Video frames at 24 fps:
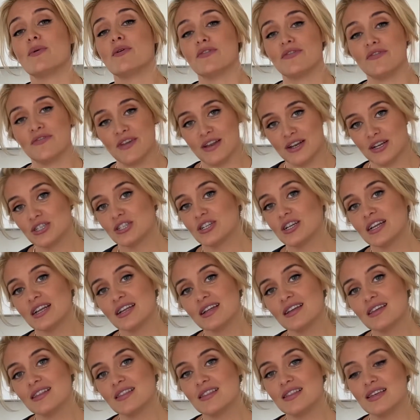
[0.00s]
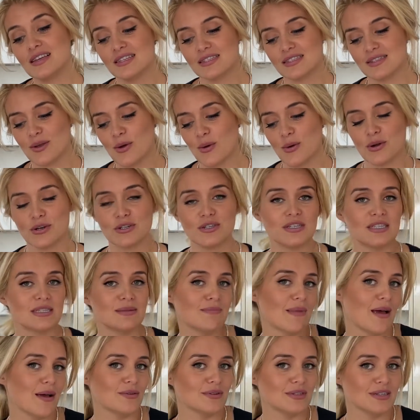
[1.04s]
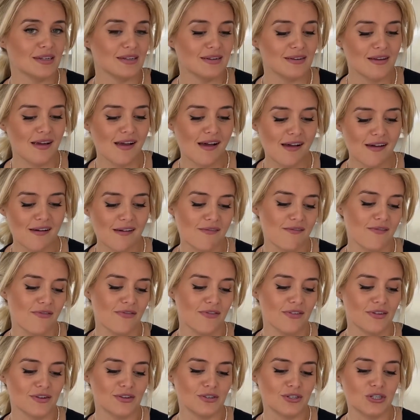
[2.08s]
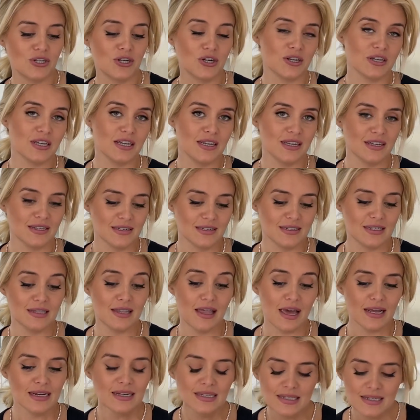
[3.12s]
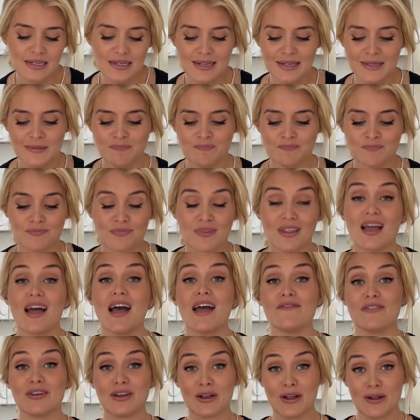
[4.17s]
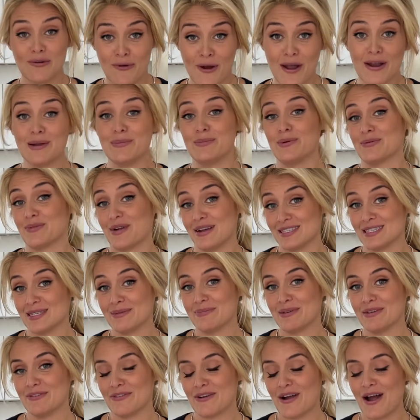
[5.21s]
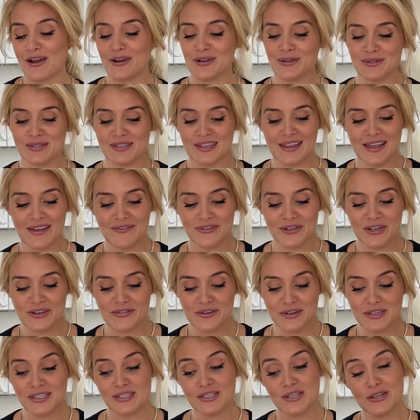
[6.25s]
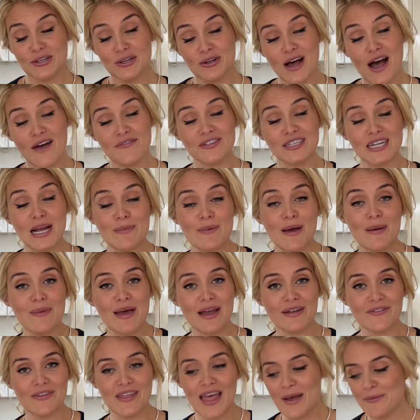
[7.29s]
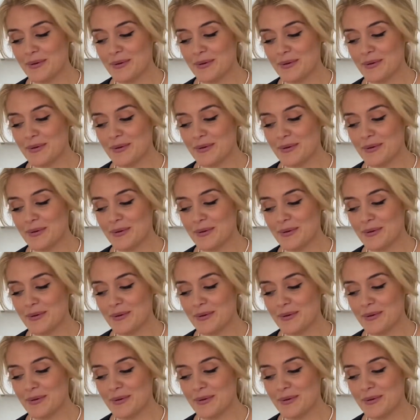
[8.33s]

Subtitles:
finishing this gorgeous mountain of turkey delight, I have an incredible recipe for how to use the leftovers, so you'll have to come on back for that